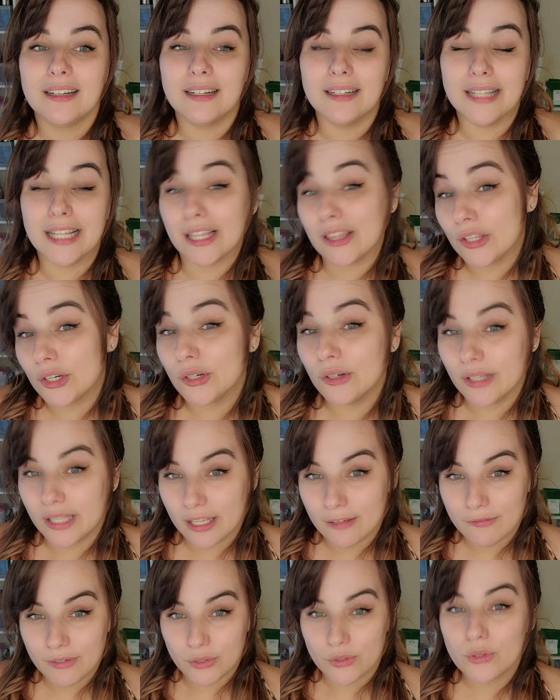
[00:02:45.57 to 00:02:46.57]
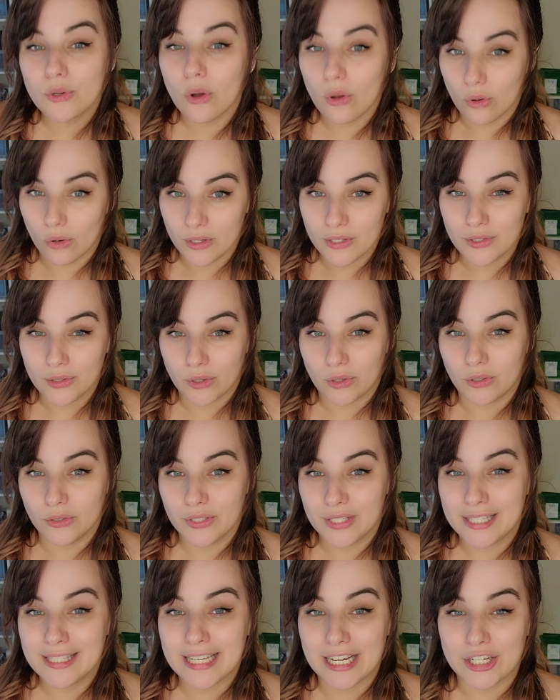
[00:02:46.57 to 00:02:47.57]
Like literally it feels cold. It's a cold
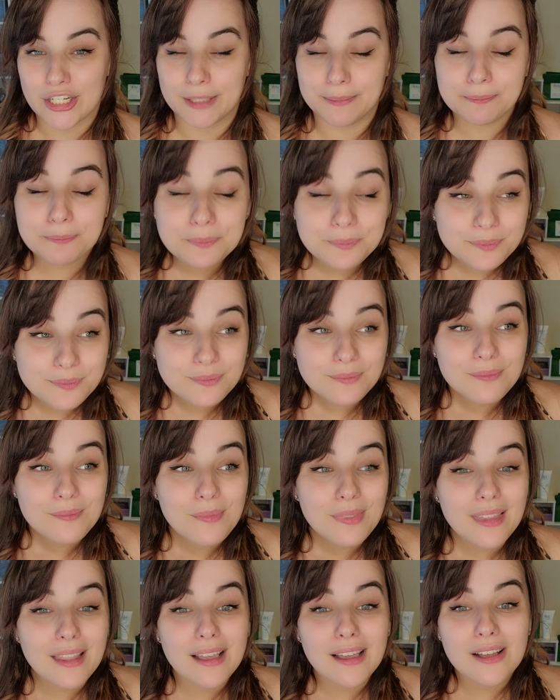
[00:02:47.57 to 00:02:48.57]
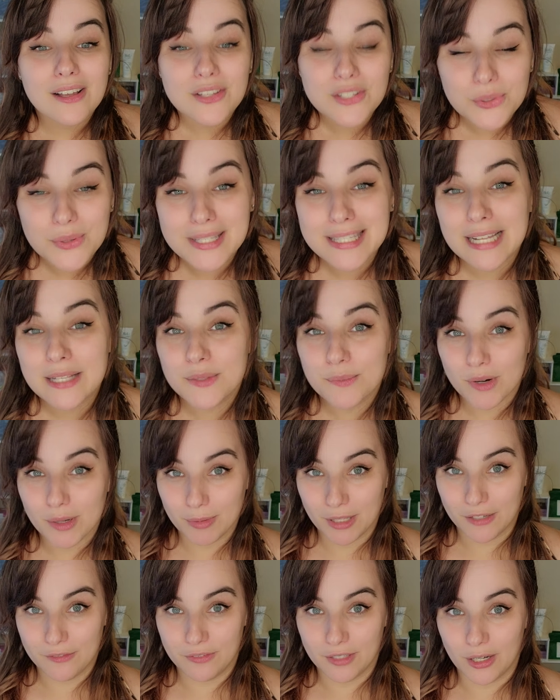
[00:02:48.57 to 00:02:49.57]
sensation. So it sends more
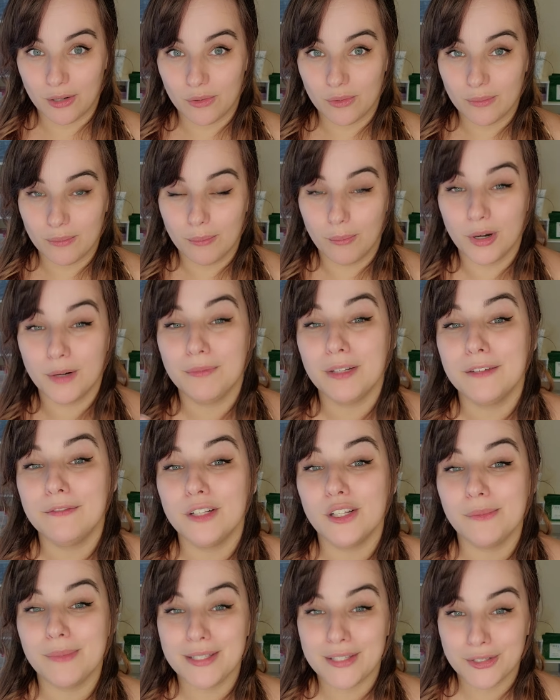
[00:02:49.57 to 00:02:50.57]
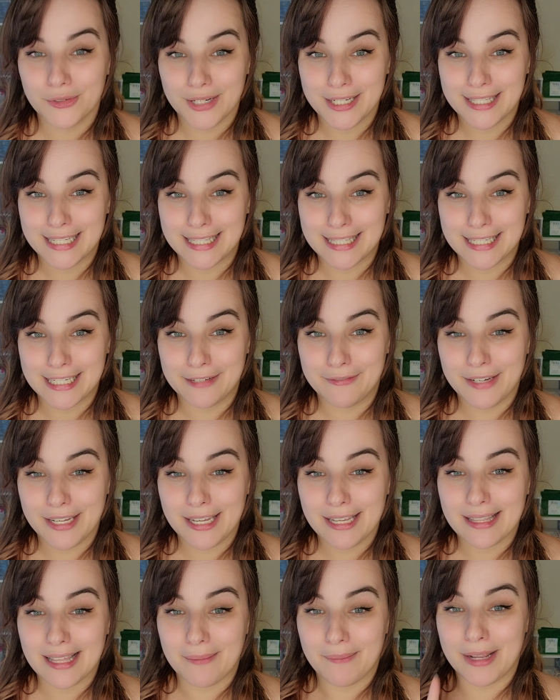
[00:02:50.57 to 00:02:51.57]
blood flow. More blood flow means increased sensitivity.
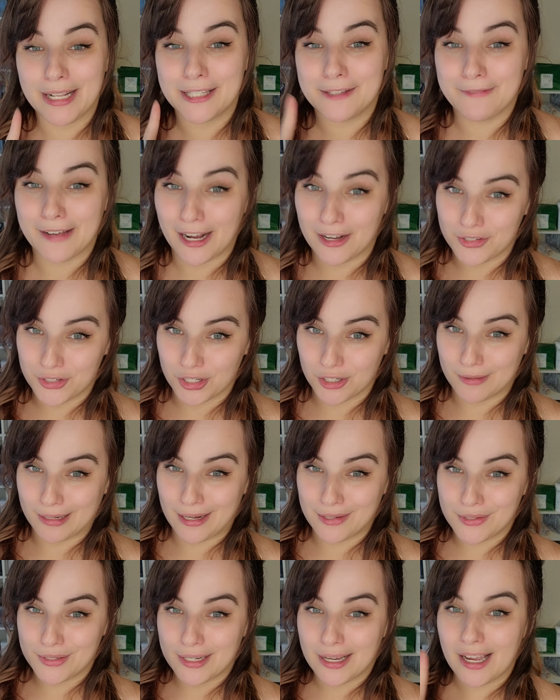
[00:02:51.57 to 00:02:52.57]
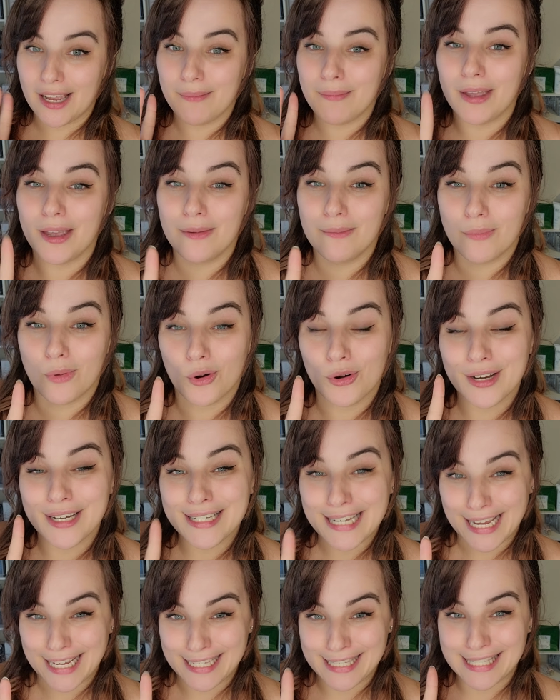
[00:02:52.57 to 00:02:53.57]
That means faster arousal time and more
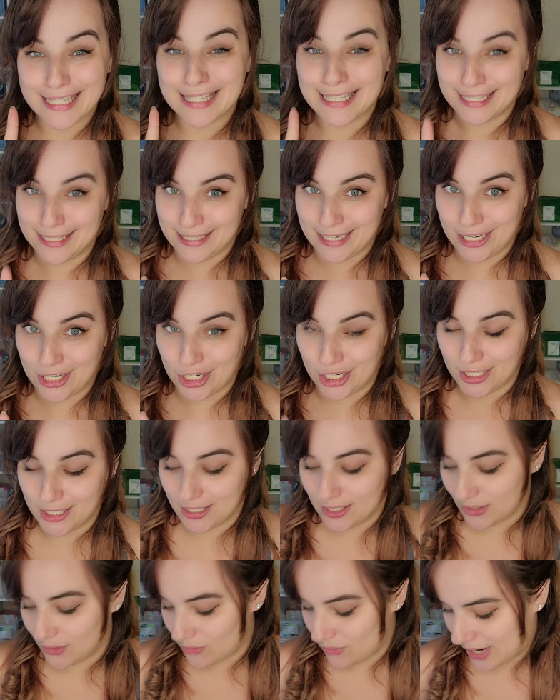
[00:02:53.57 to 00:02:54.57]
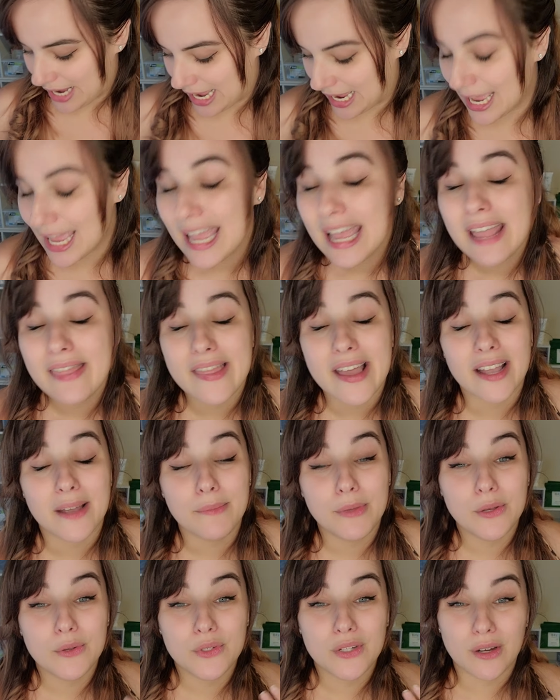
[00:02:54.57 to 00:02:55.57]
intense sensations. Okay, that can
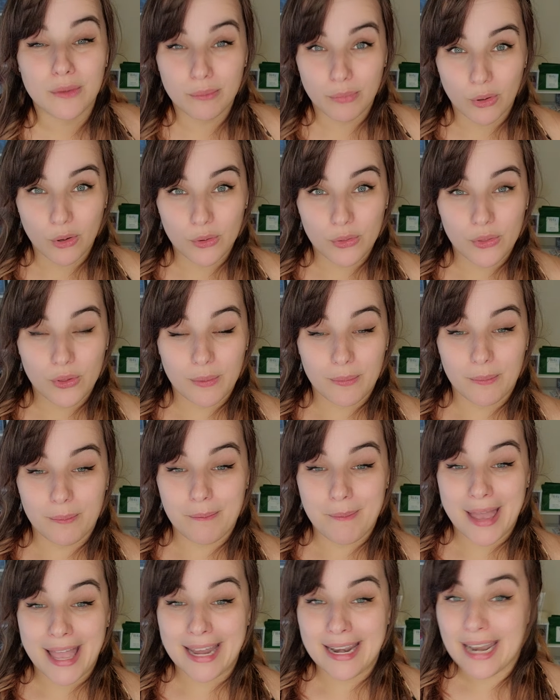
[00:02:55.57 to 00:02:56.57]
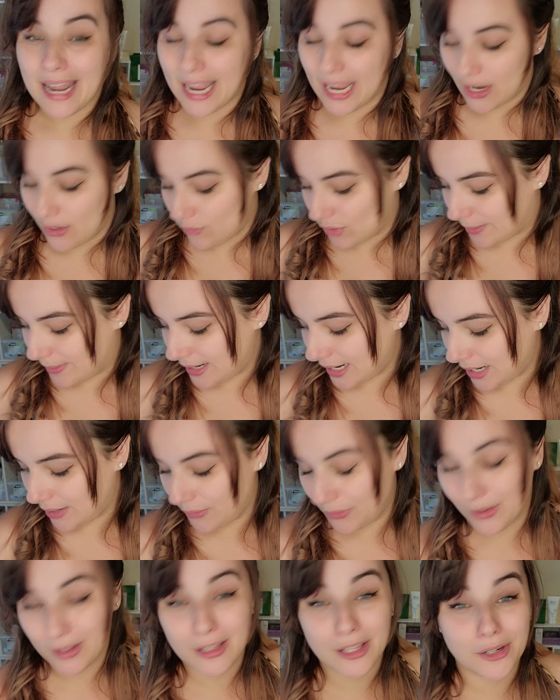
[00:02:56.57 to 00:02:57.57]
be used on both men and women,
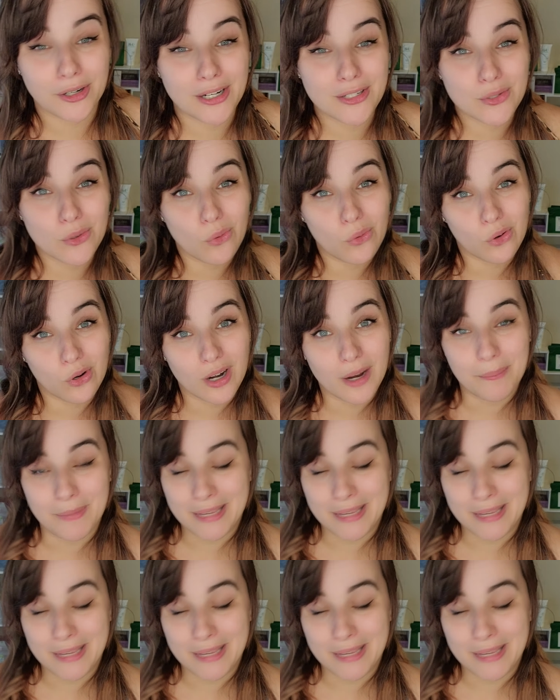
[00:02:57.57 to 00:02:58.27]
anyone with a clitoris or a